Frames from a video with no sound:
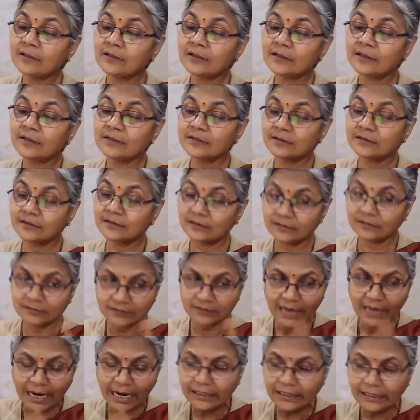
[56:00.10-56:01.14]
is
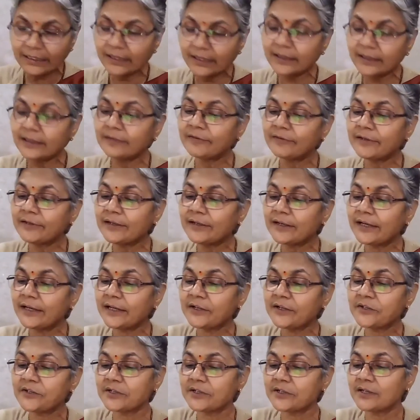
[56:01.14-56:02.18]
tentative in
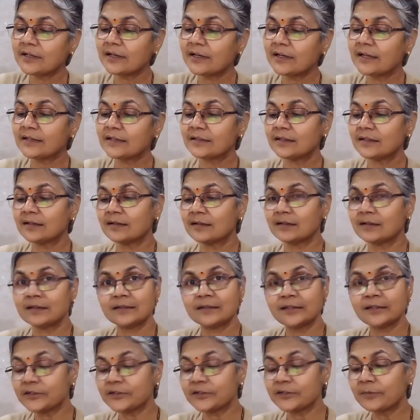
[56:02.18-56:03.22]
nature, as the
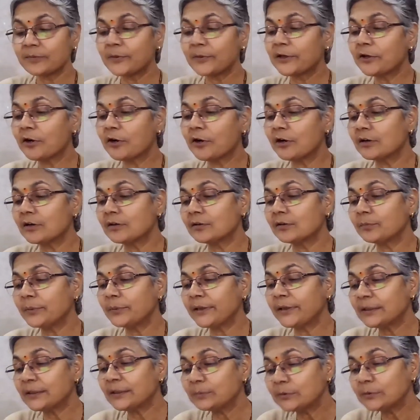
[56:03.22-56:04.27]
researcher may not
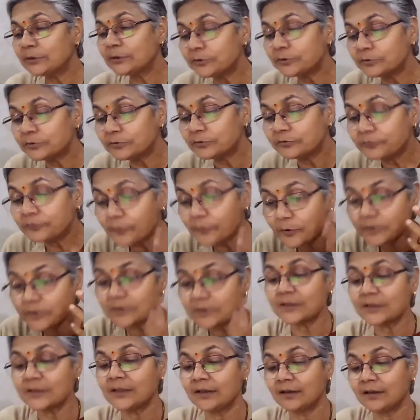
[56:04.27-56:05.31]
be able to
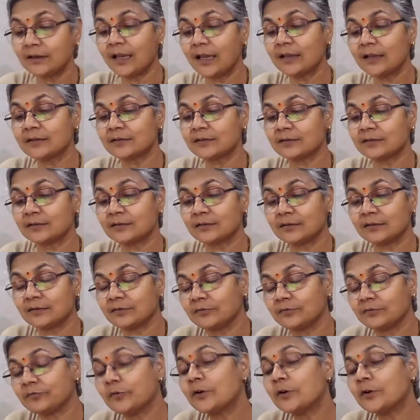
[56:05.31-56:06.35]
foresee as
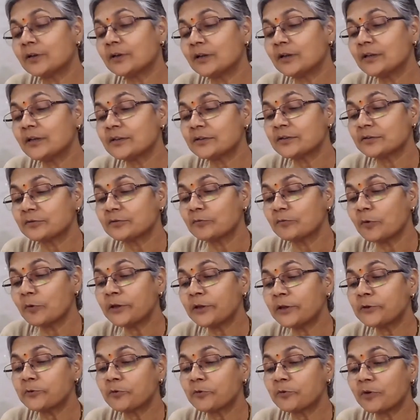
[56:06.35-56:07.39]
what is
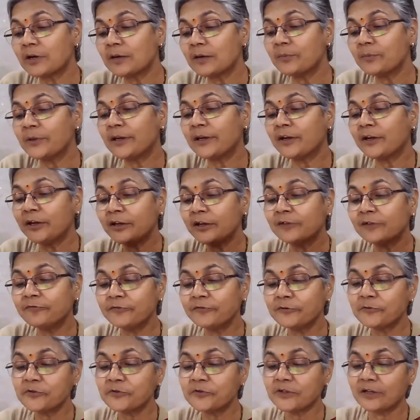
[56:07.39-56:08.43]
going to come in near
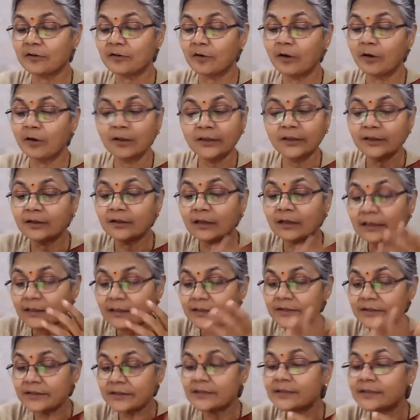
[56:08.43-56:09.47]
future, all the
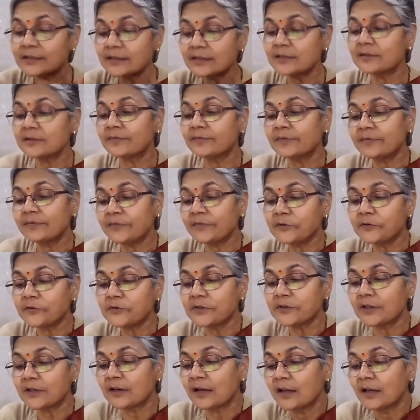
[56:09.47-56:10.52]
contingencies of the
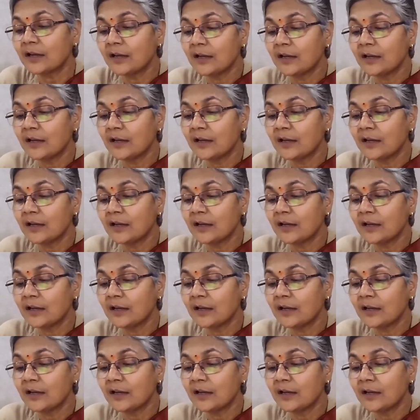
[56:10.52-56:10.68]
future.